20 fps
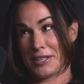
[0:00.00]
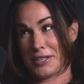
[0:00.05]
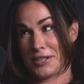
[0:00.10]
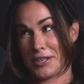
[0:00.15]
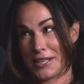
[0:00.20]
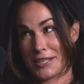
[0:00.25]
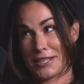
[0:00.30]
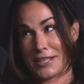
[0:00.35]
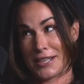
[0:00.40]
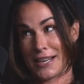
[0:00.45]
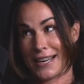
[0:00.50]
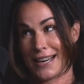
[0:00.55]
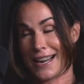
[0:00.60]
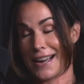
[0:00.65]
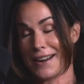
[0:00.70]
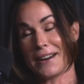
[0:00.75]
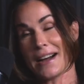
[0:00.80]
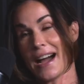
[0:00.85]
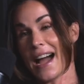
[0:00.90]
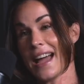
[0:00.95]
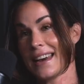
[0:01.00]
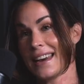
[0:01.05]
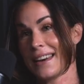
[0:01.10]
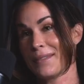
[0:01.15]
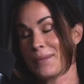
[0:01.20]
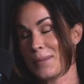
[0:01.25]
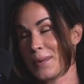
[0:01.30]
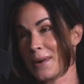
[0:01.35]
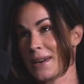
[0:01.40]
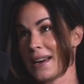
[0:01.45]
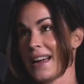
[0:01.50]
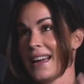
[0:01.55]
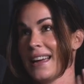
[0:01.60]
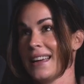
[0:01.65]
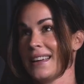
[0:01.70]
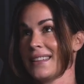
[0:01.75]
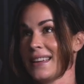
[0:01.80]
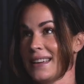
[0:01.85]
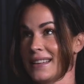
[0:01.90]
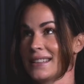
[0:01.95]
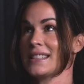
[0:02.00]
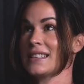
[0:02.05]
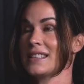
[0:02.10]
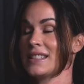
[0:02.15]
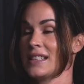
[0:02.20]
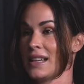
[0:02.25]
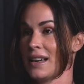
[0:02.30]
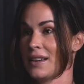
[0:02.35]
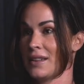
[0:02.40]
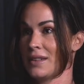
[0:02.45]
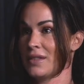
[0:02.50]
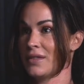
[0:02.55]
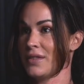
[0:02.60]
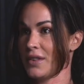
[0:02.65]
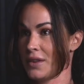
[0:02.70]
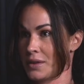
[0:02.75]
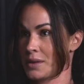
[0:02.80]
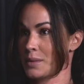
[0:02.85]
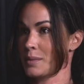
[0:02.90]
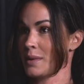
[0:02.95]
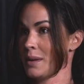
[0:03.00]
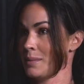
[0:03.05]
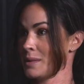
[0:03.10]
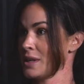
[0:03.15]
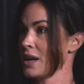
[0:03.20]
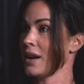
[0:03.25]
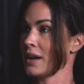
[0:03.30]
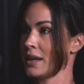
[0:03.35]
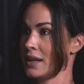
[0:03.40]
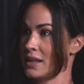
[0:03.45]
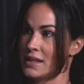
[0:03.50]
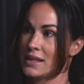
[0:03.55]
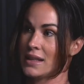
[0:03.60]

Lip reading: stretching it out. And what I like to tell folks when I'm talking